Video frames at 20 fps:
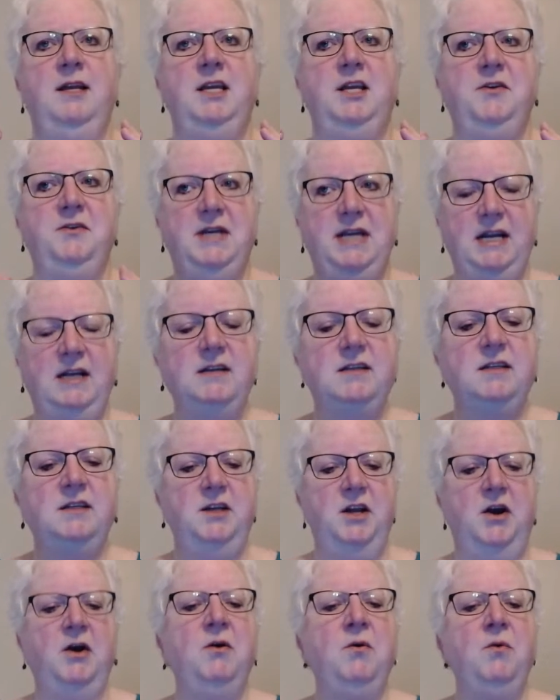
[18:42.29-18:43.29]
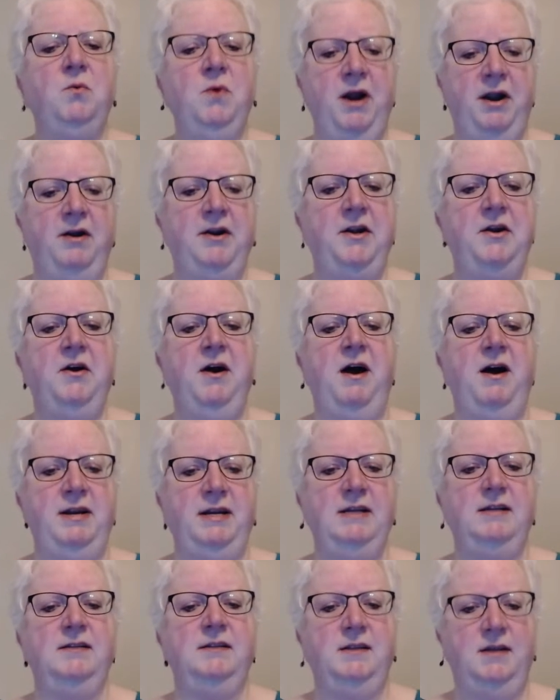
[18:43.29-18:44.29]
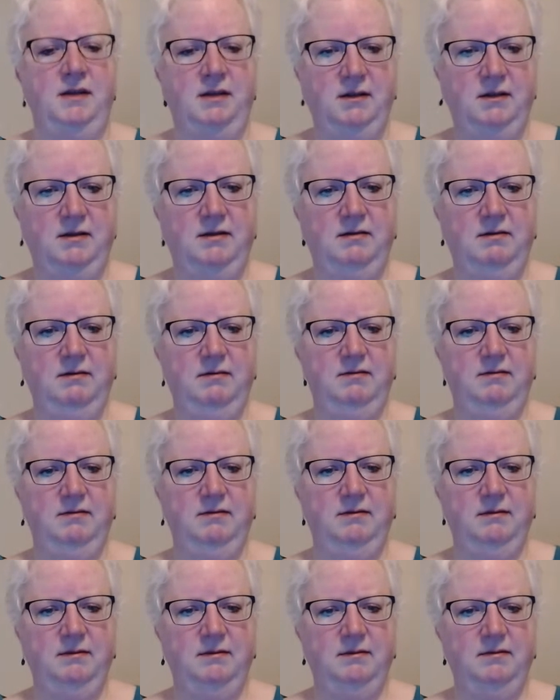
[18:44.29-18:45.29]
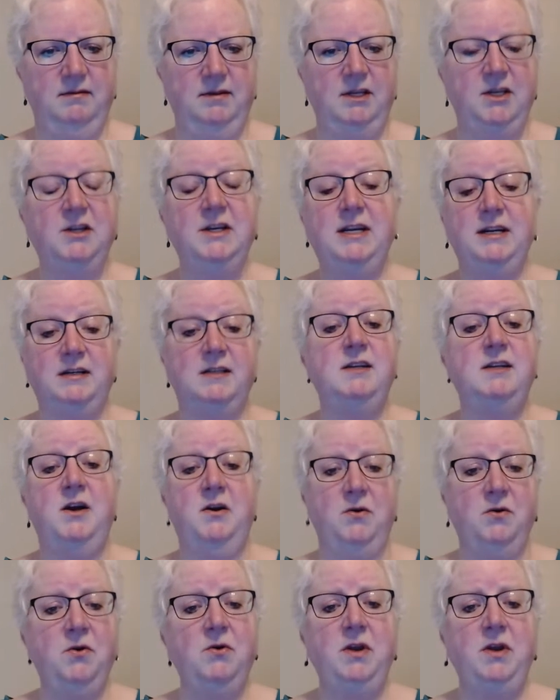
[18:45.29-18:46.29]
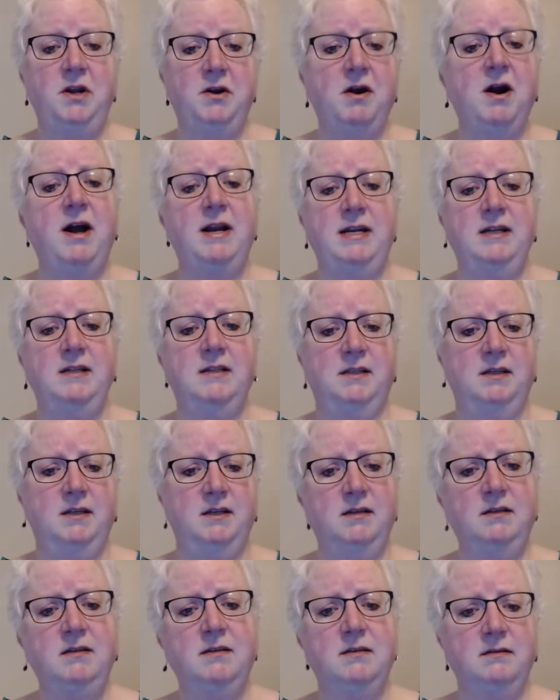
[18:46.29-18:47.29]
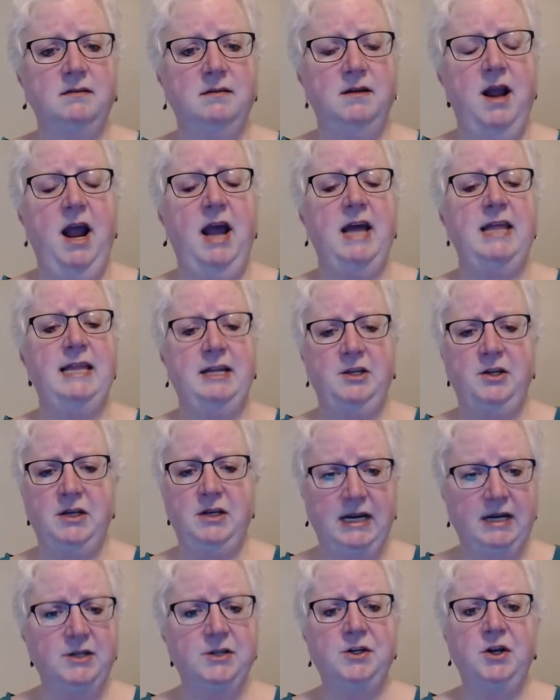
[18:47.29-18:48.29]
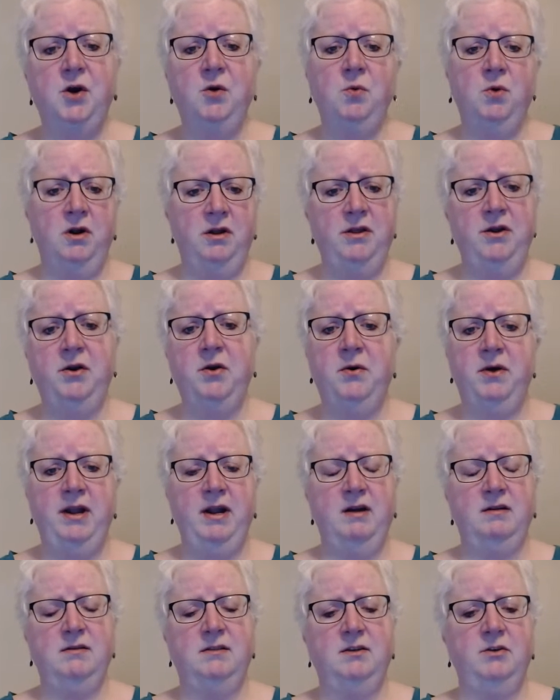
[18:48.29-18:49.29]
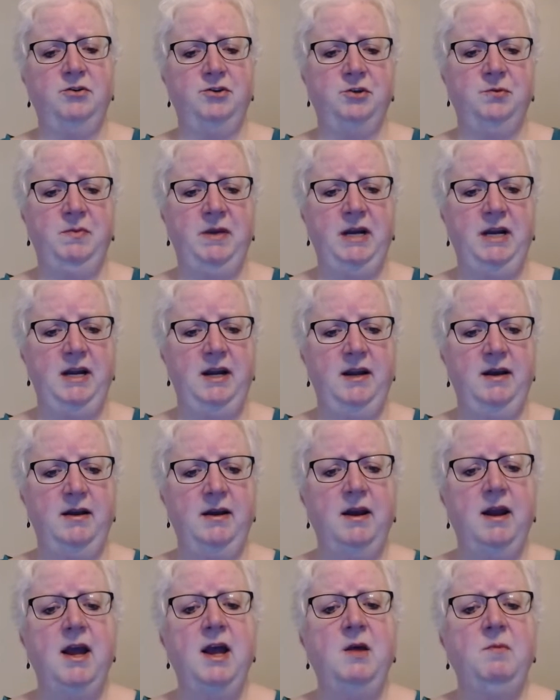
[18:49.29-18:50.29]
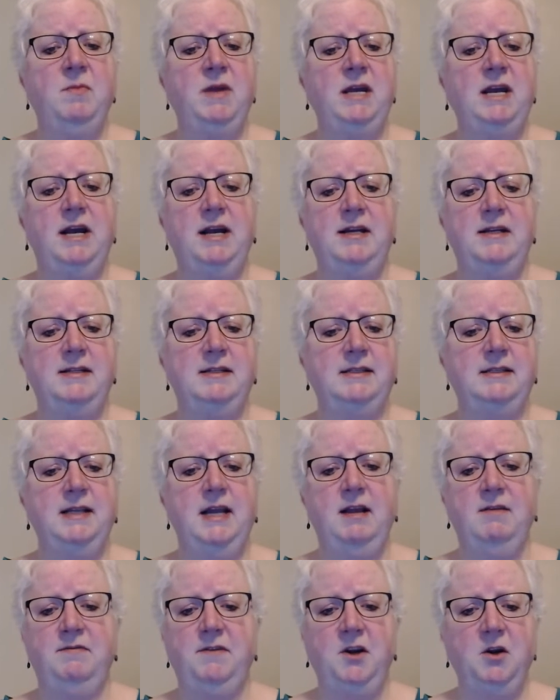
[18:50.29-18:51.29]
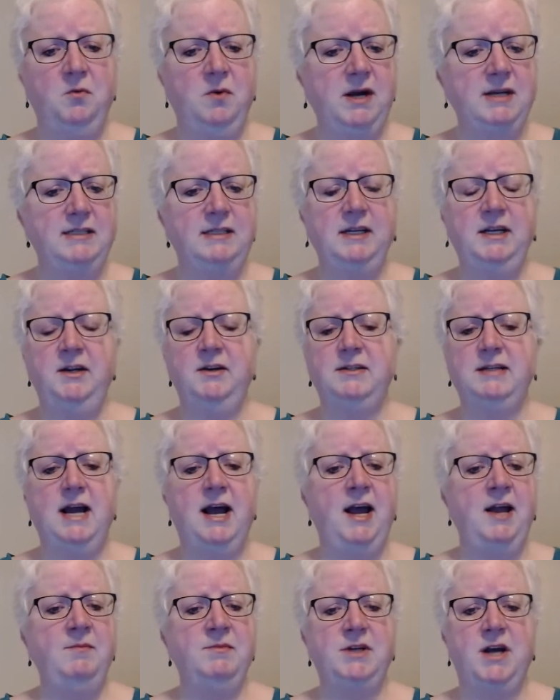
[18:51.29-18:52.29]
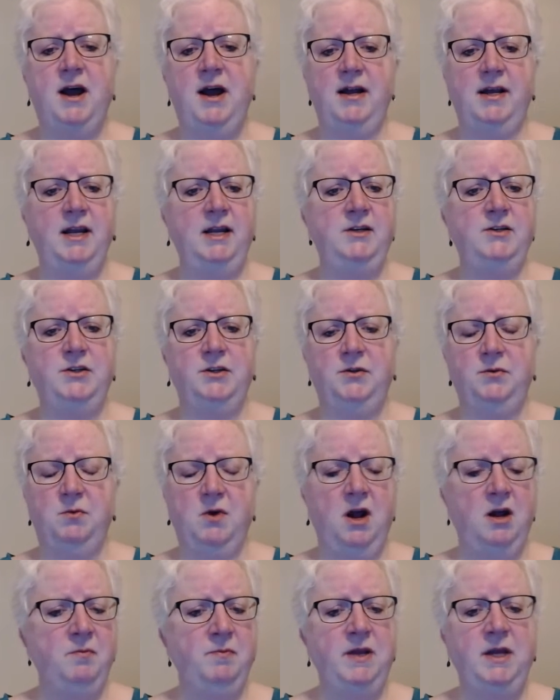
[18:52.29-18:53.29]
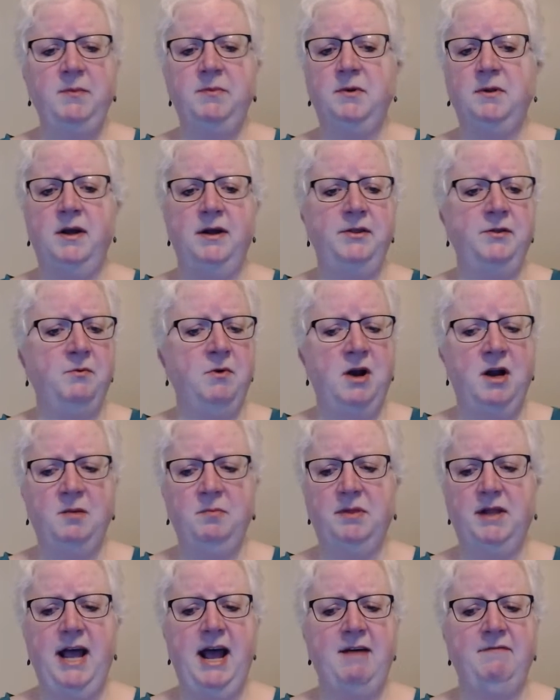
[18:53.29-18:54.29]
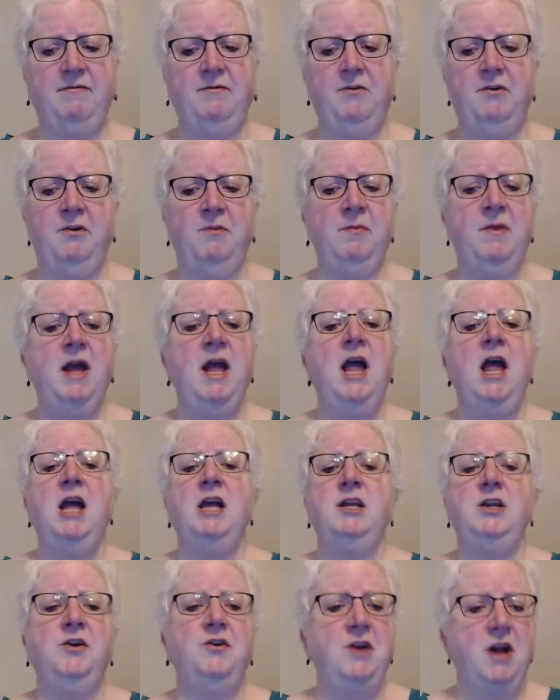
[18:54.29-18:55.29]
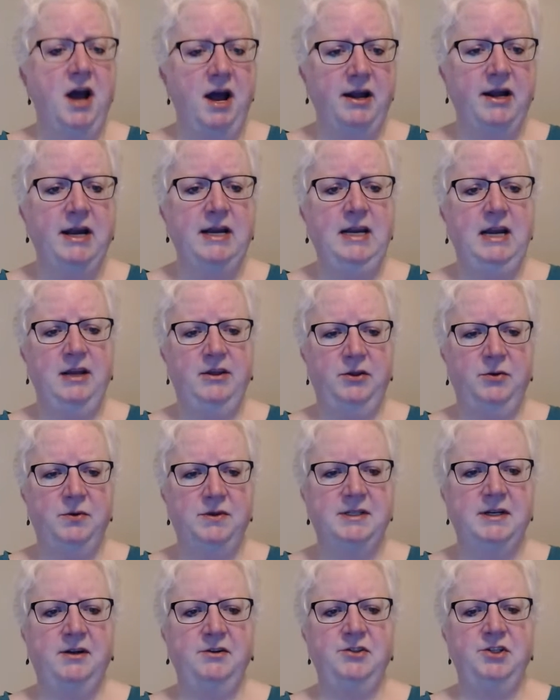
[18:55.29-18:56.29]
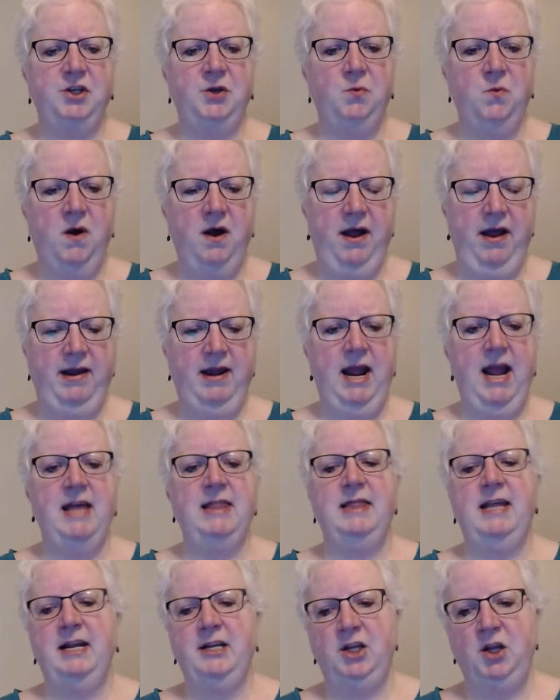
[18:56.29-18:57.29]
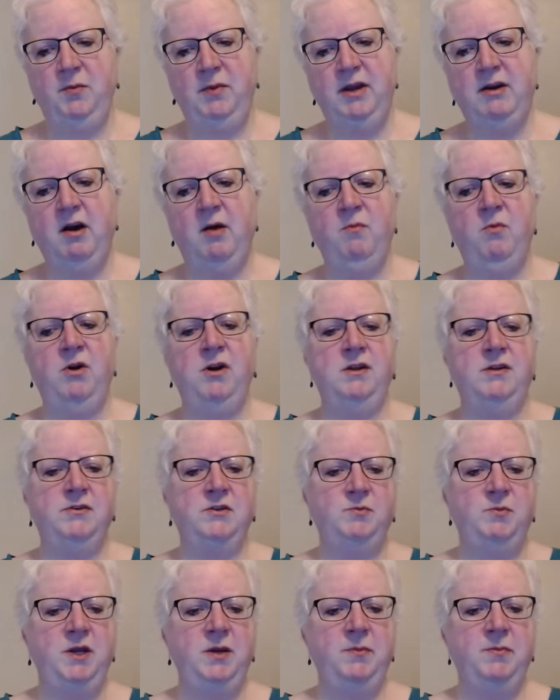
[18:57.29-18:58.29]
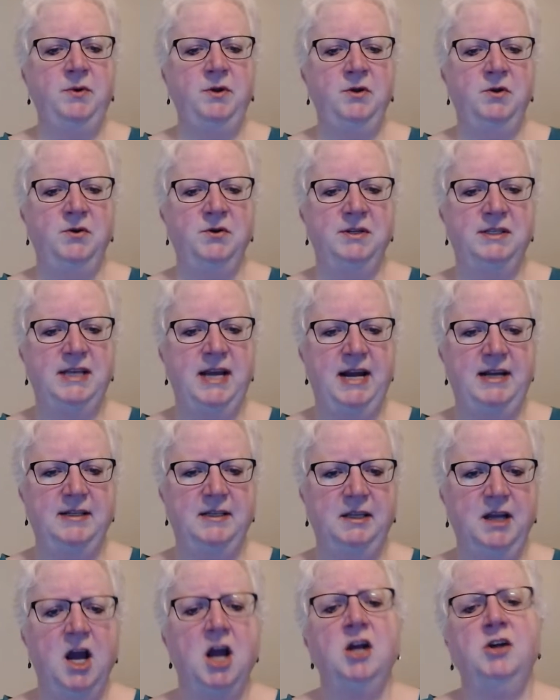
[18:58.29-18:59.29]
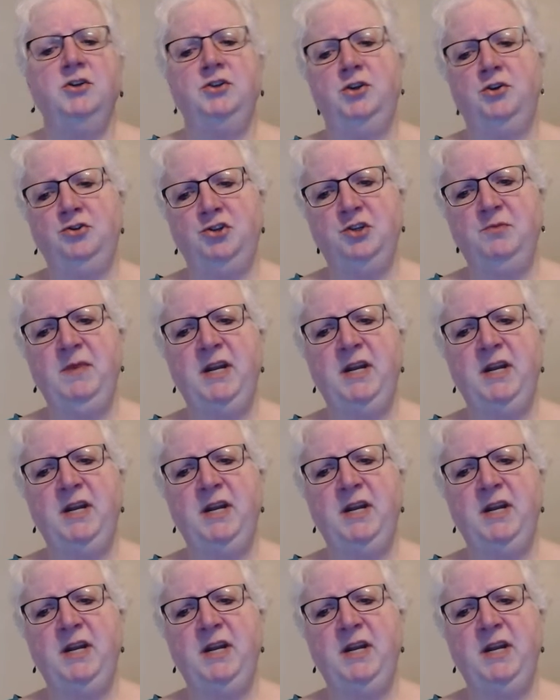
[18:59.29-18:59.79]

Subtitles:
you need to know where your audience is. You need to know who your audience is. And then you need to know where they're going on social media. Because if you're wasting your time talking to the wrong people on the wrong platform, you're not going to get the results you want. And then you become one of those people who says, social